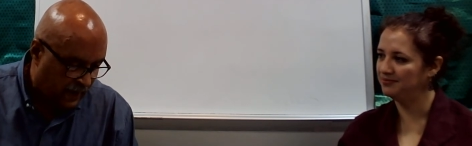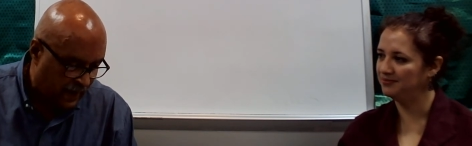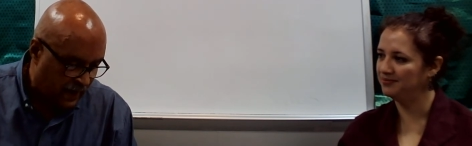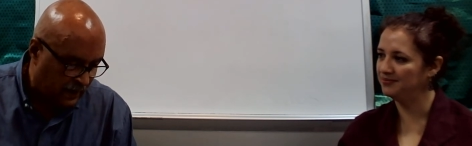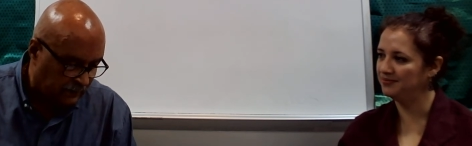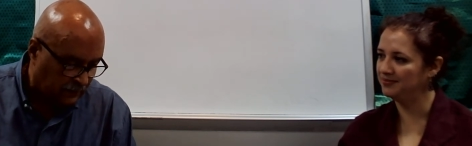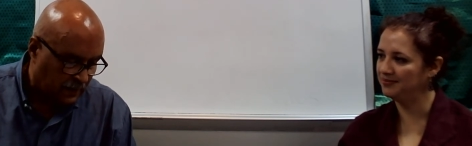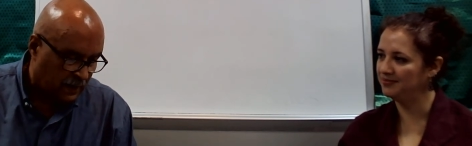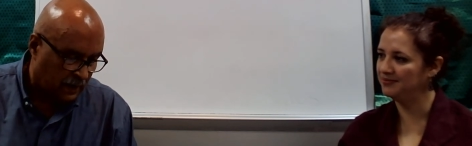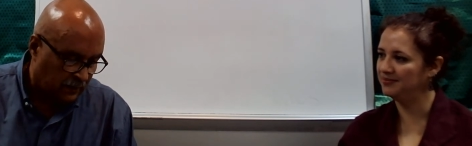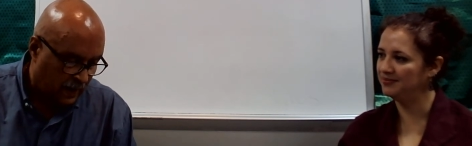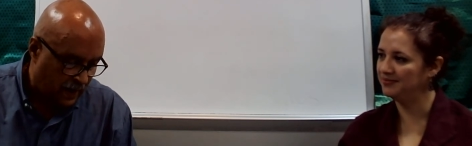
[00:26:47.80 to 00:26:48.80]
Speaker 1: hand
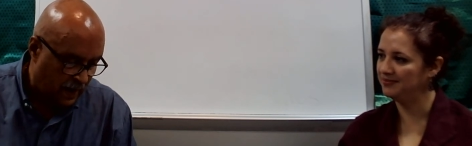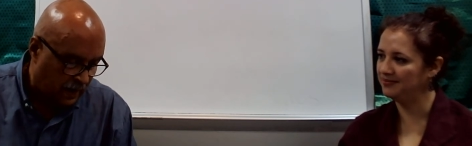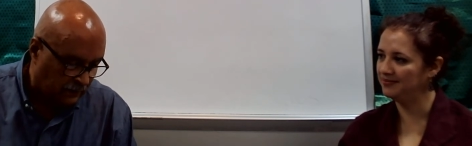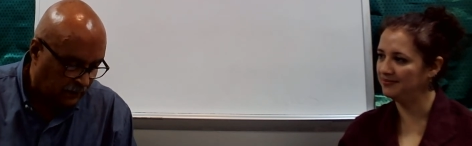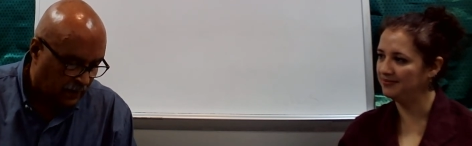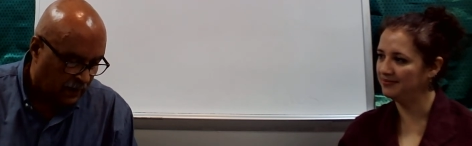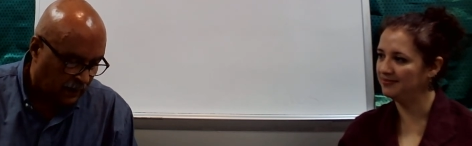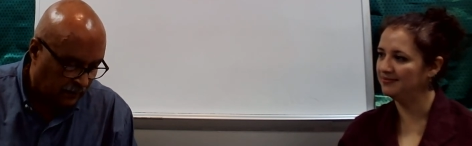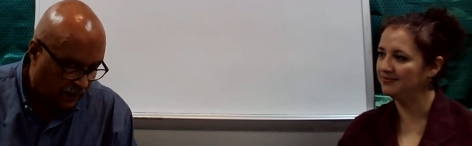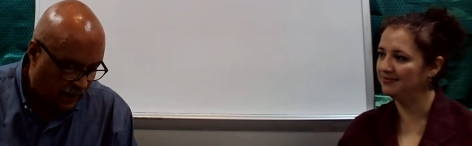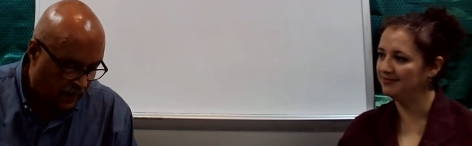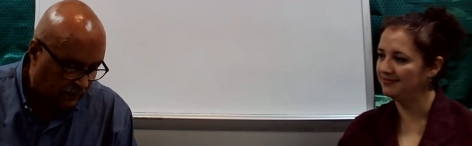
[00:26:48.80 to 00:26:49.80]
in hand,
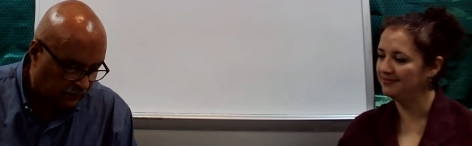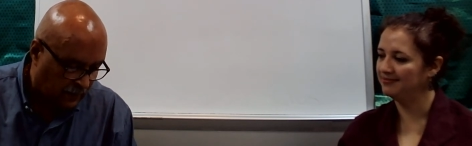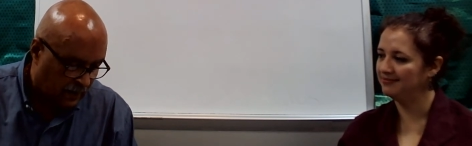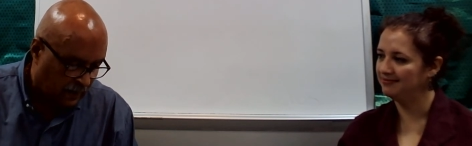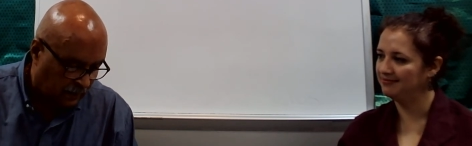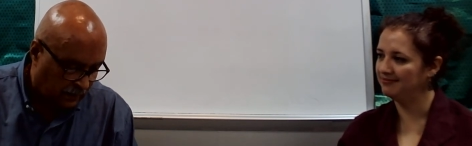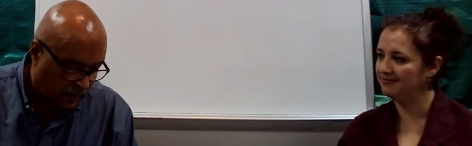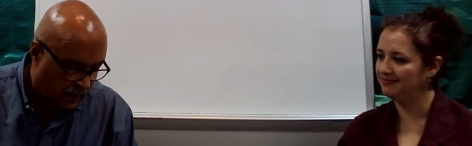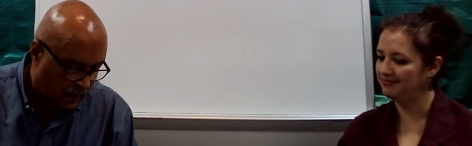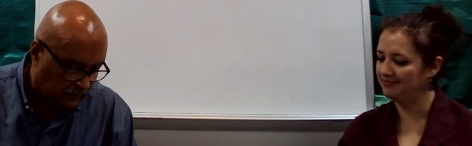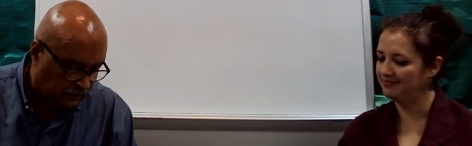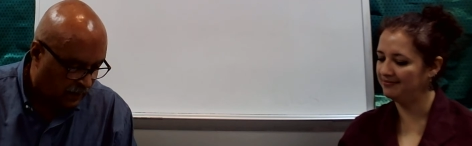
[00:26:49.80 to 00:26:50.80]
in hand, in
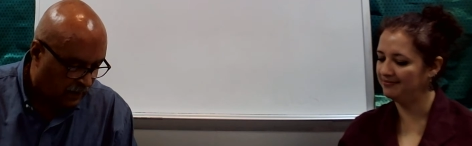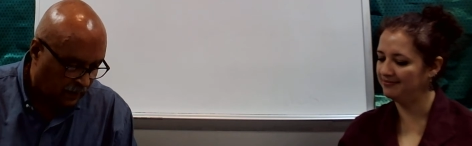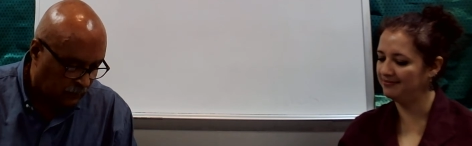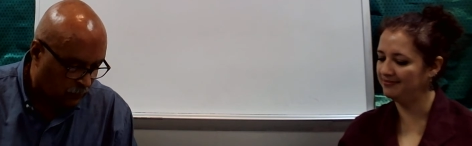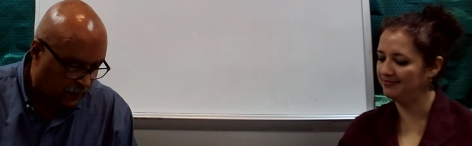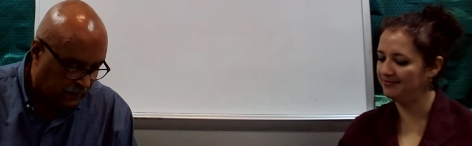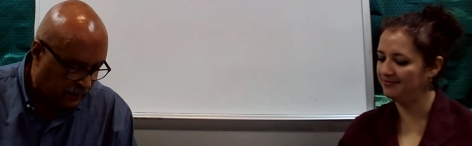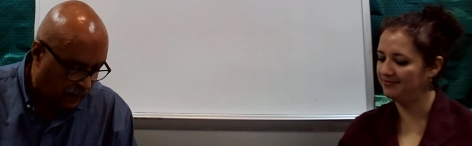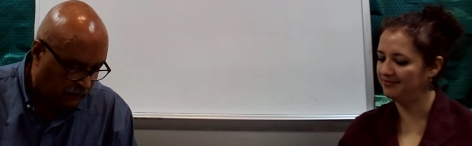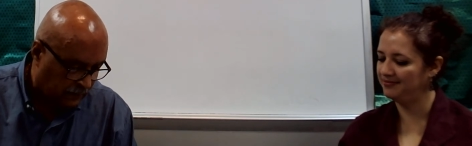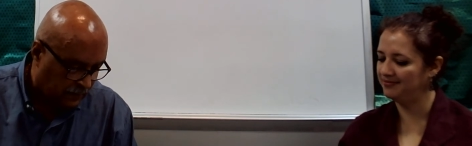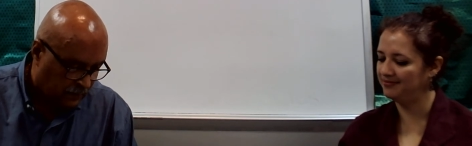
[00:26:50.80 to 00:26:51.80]
hand, and work it
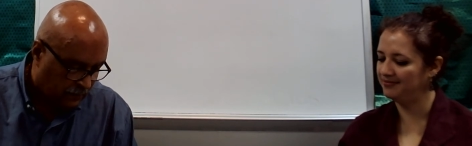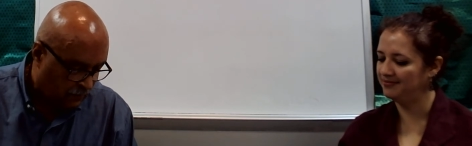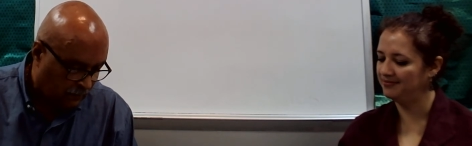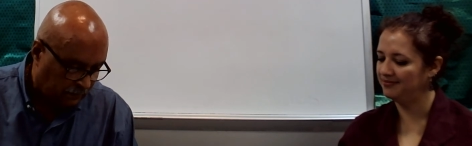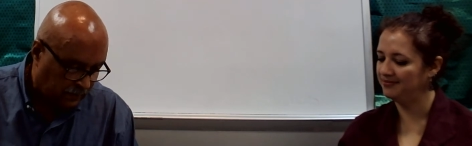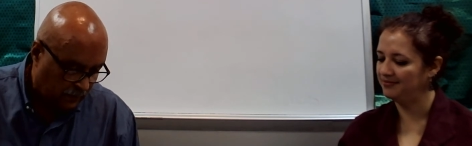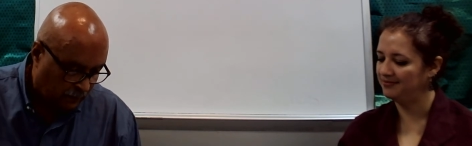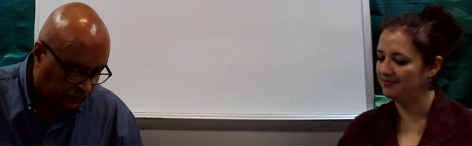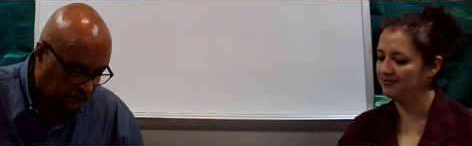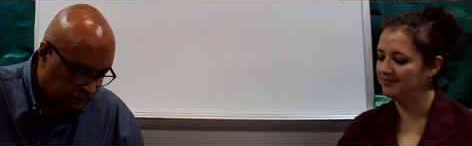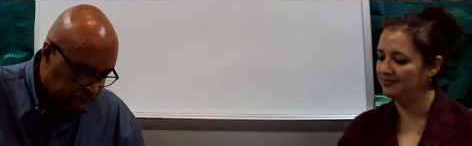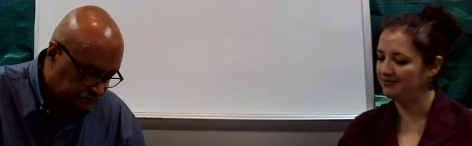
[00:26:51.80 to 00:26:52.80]
out one by
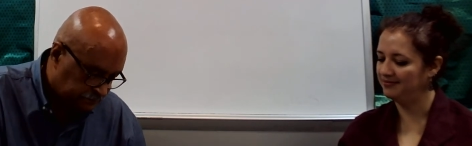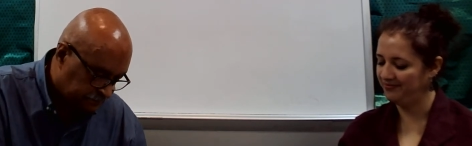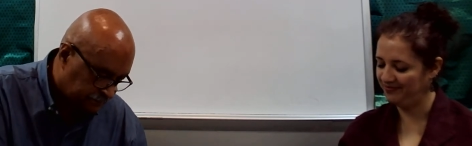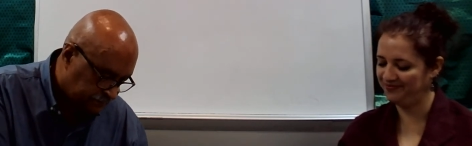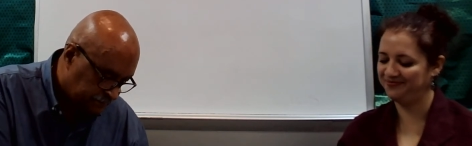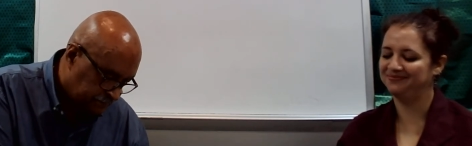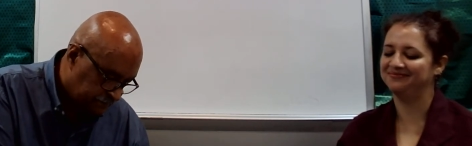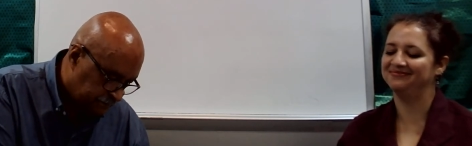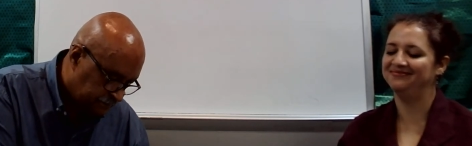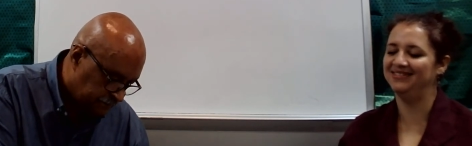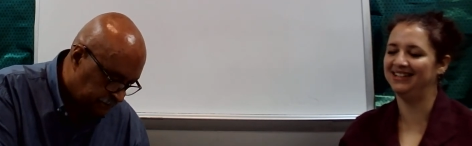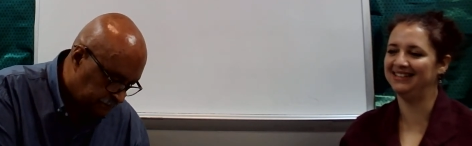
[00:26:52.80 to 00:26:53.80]
one.
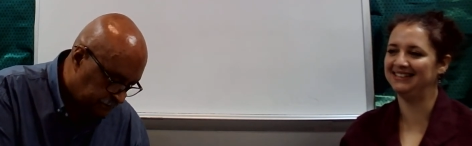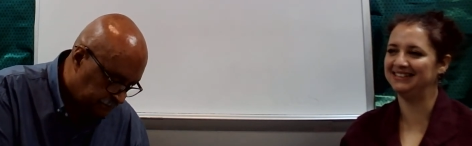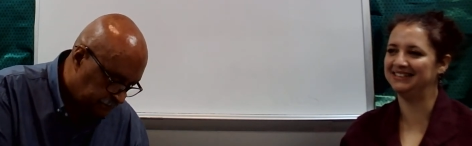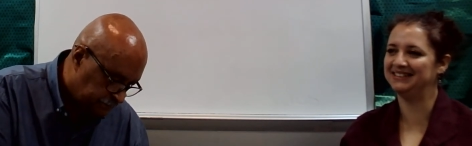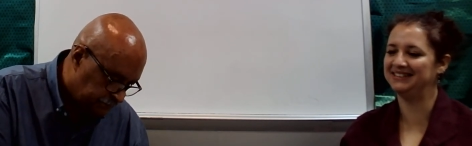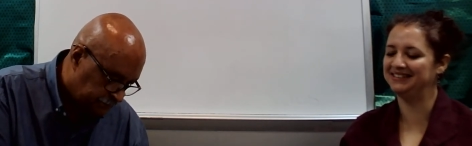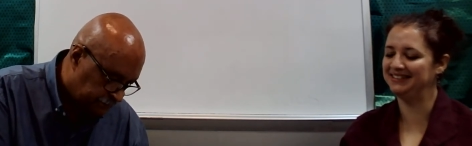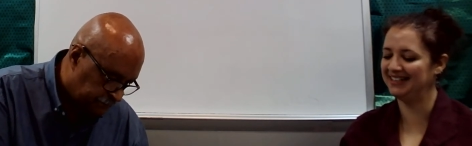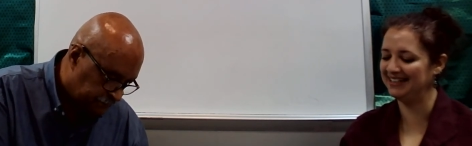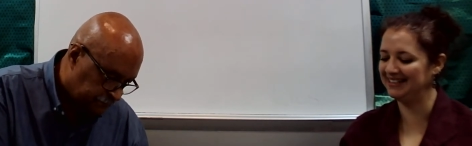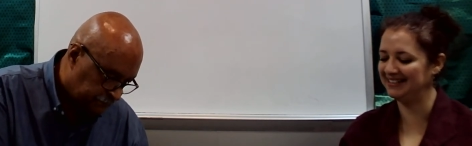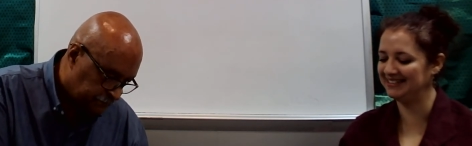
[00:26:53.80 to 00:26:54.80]
Speaker 2: Nice,
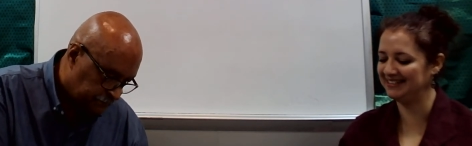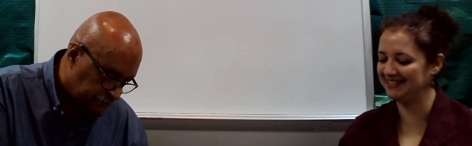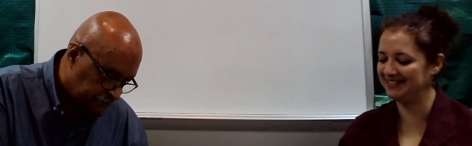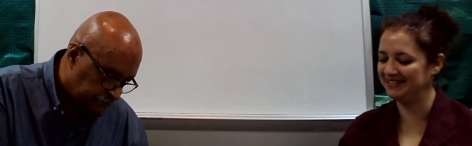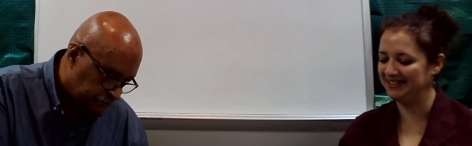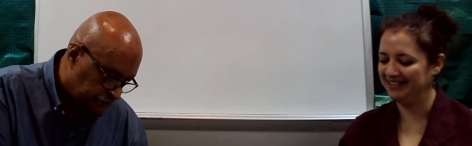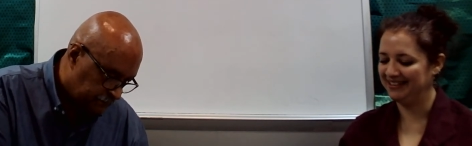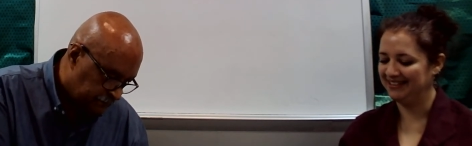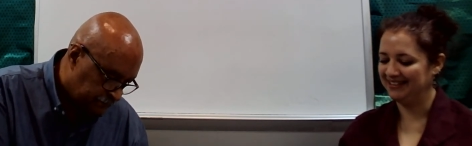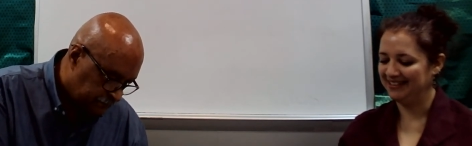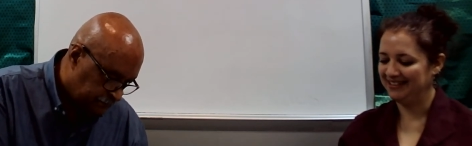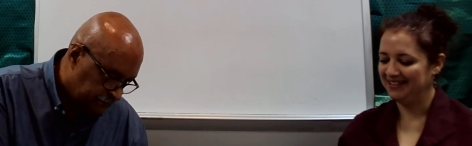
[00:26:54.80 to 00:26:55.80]
nice
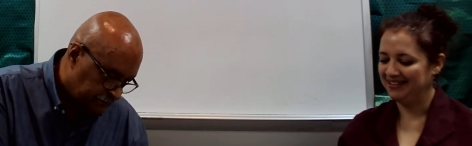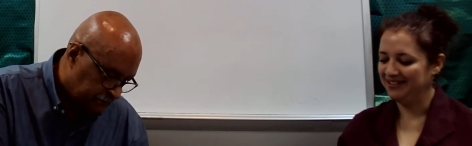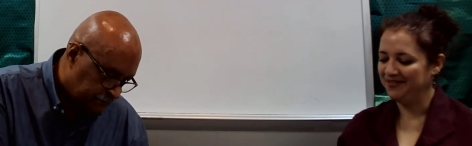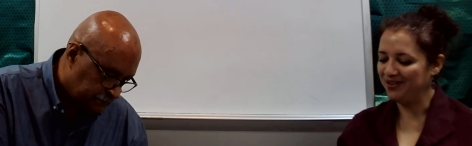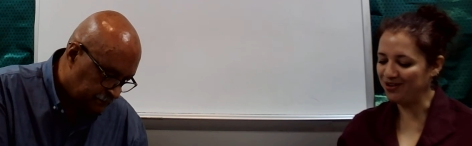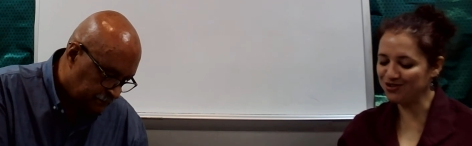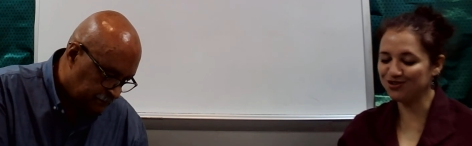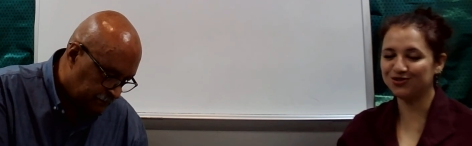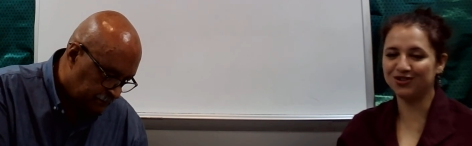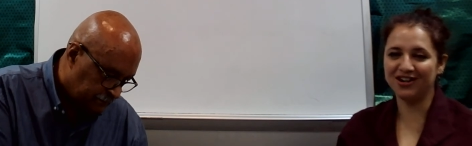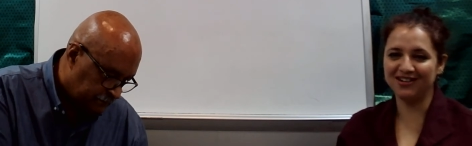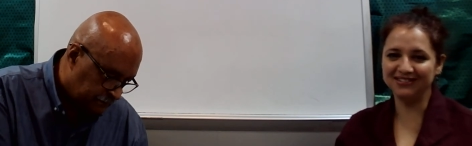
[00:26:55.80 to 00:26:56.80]
very
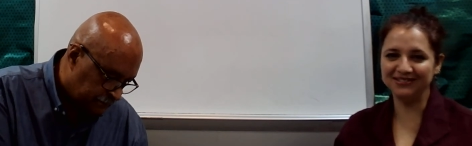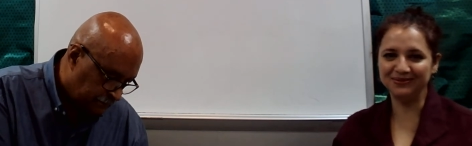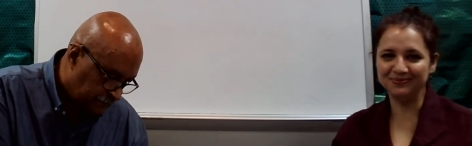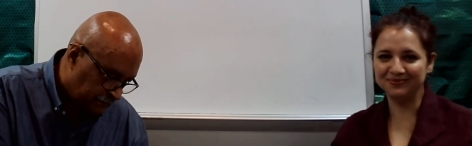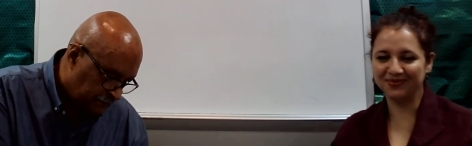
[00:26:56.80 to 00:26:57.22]
strong,